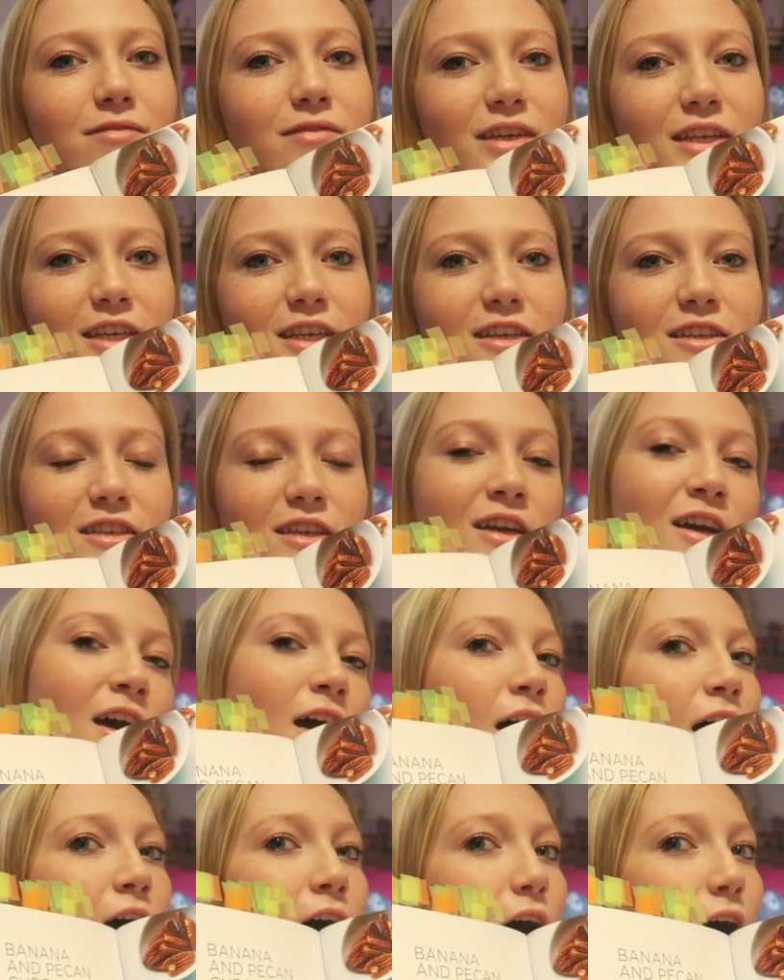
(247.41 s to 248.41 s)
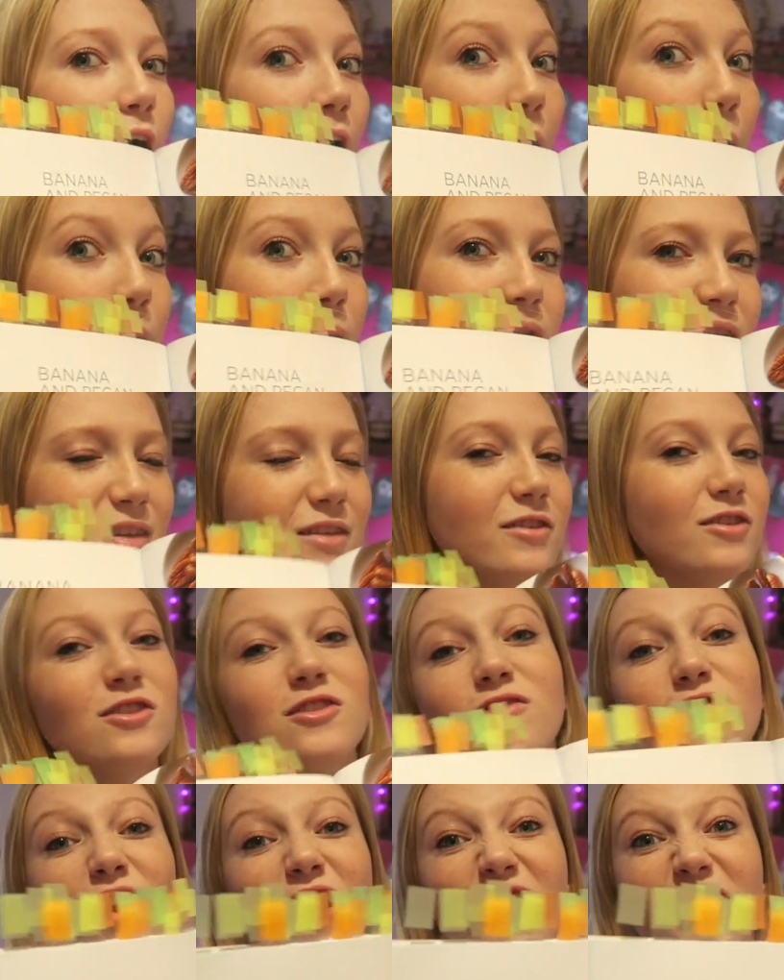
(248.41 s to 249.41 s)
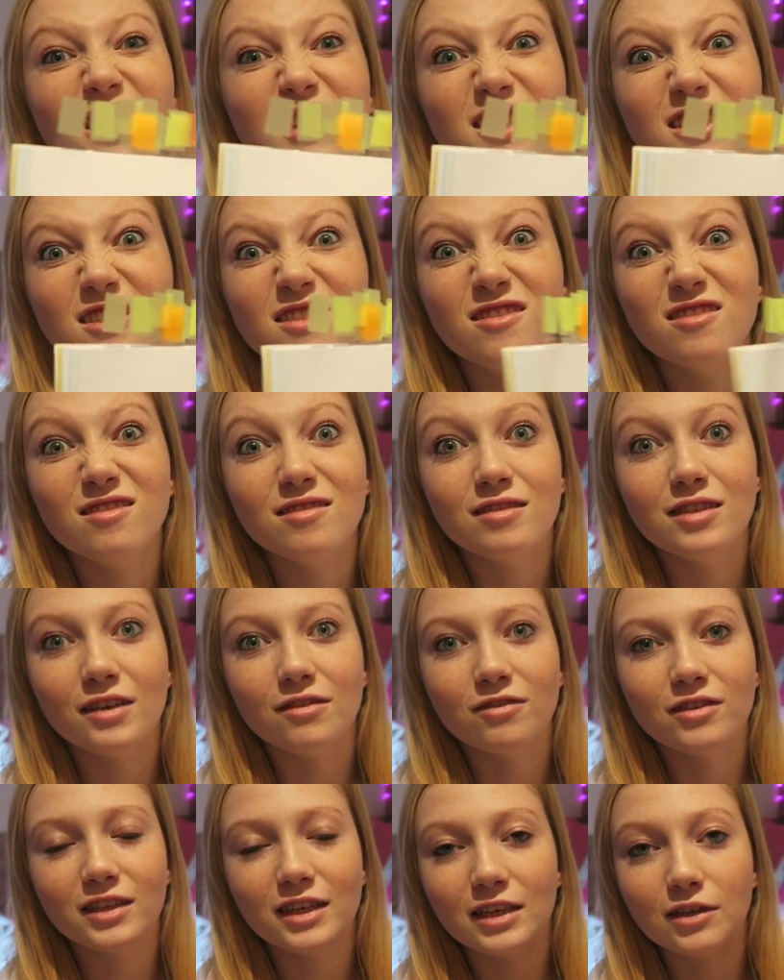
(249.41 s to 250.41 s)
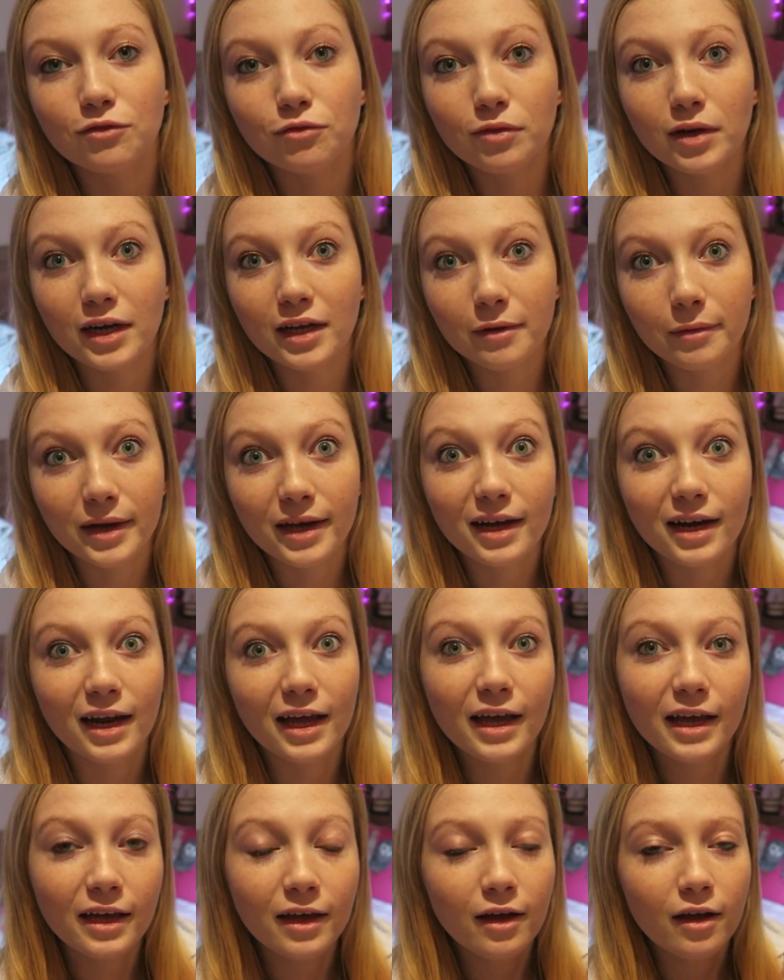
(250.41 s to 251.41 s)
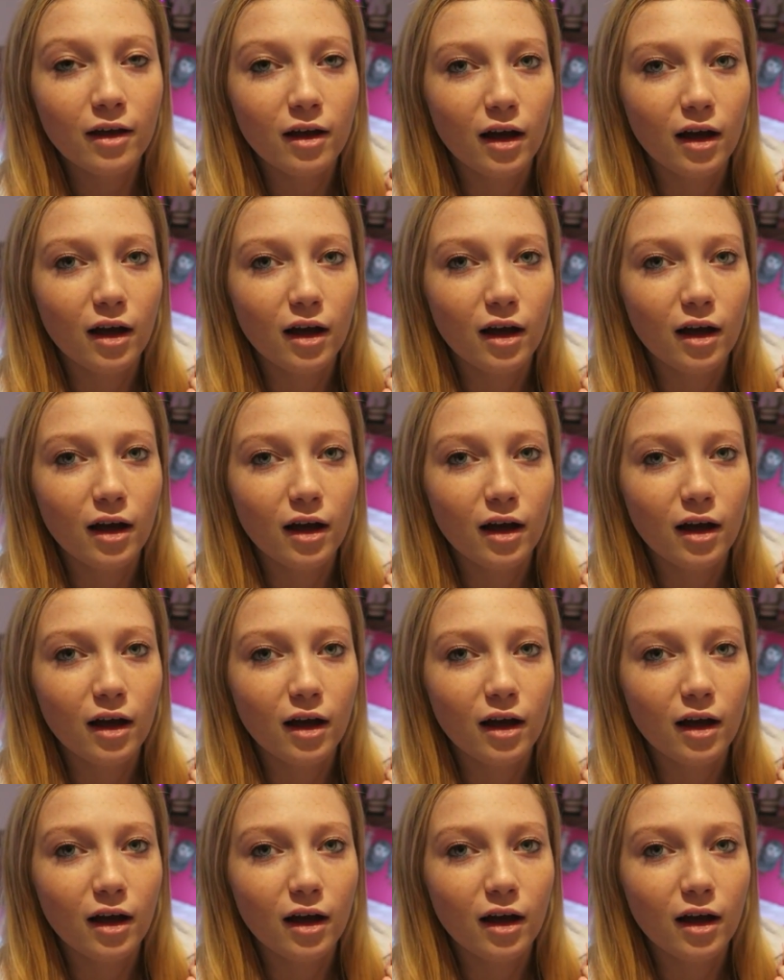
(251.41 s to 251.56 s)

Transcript: convenient. And just find different things really quickly.